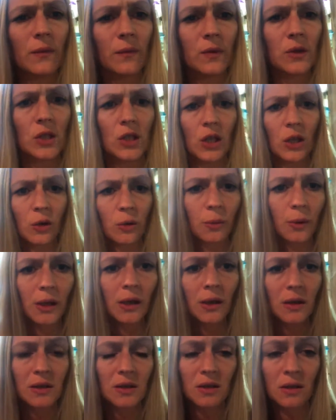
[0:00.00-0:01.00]
for 2
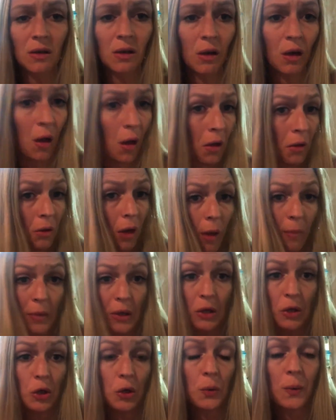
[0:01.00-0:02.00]
weeks? I
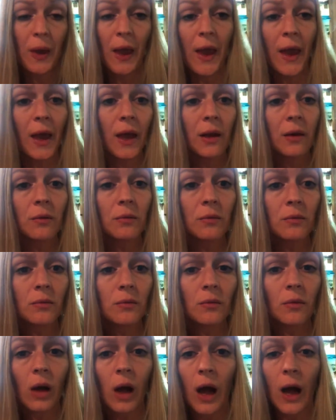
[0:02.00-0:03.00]
mean, you can.
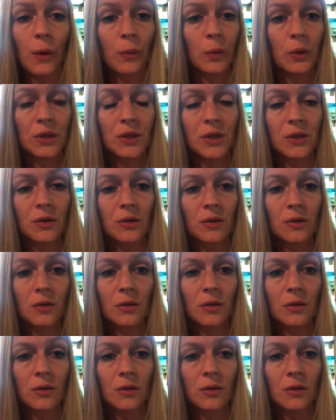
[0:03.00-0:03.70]
I wouldn't.